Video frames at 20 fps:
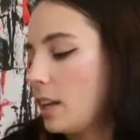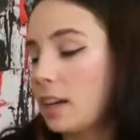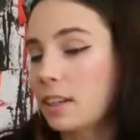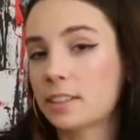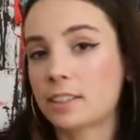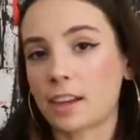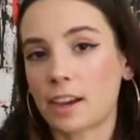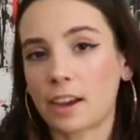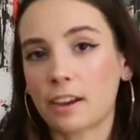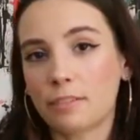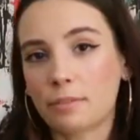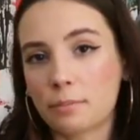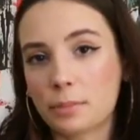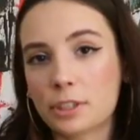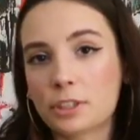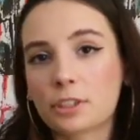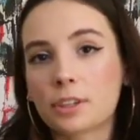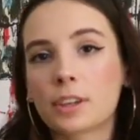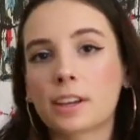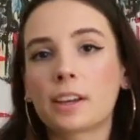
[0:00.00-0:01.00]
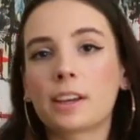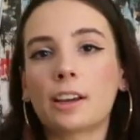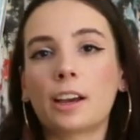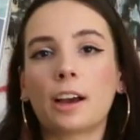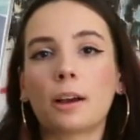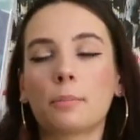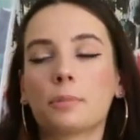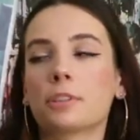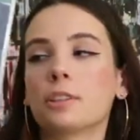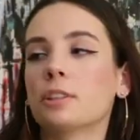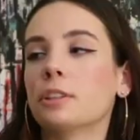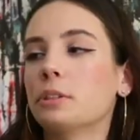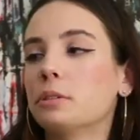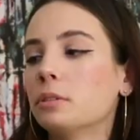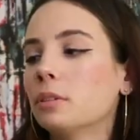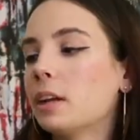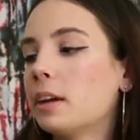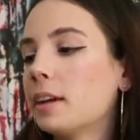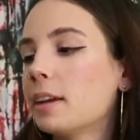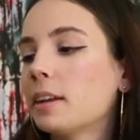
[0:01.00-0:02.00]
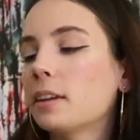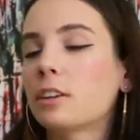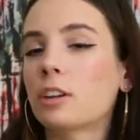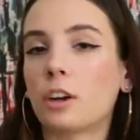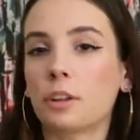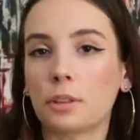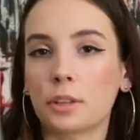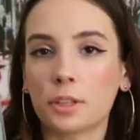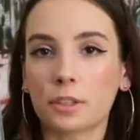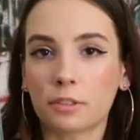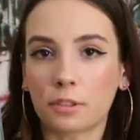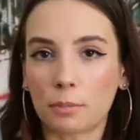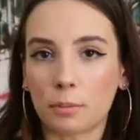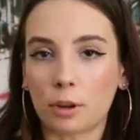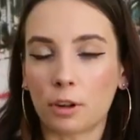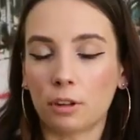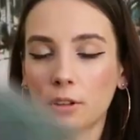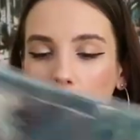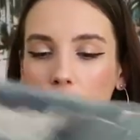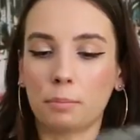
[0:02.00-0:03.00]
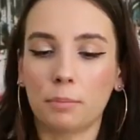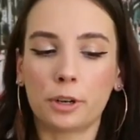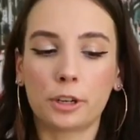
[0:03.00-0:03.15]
Next I have Misery Absolute Light. Got this from All In